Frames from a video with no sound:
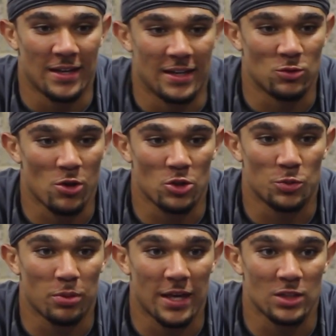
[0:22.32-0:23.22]
it's one of those
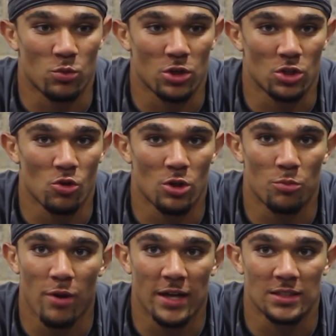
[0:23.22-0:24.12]
plays where you only
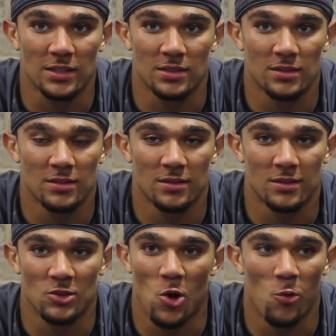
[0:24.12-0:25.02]
practice,
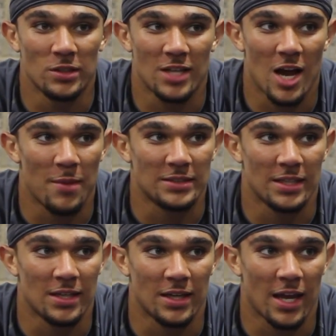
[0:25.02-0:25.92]
you know, one time at the
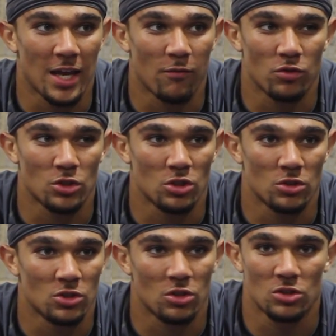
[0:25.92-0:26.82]
end of the game for
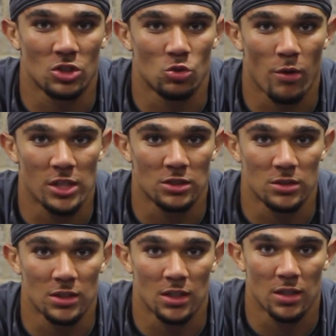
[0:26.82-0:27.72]
certain
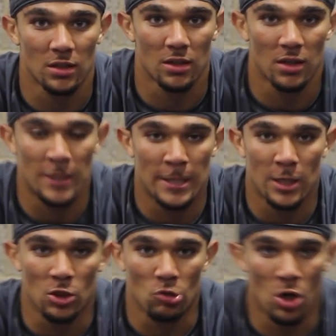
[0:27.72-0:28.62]
situations, and
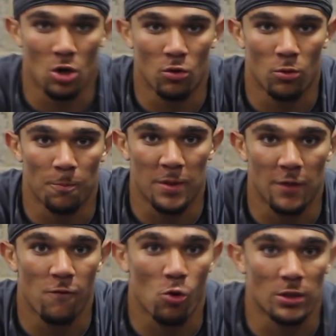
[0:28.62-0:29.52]
you know,
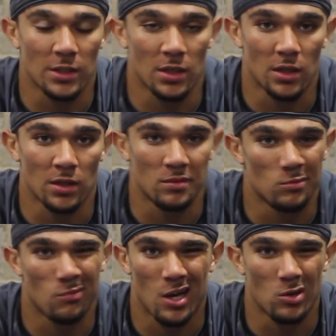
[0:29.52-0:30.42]
being fourth in
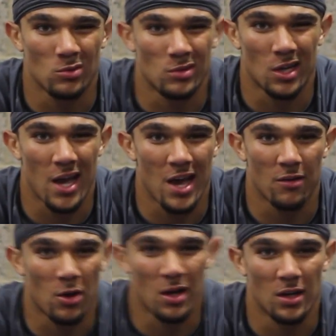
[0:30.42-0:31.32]

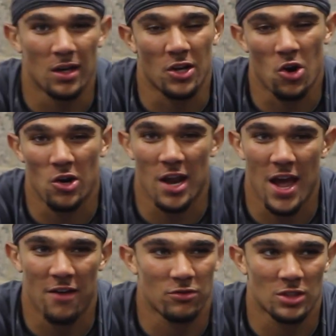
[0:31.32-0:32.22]
a yard and a
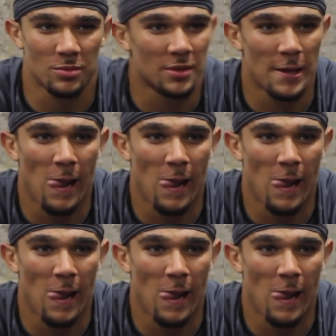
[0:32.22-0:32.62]
half or something.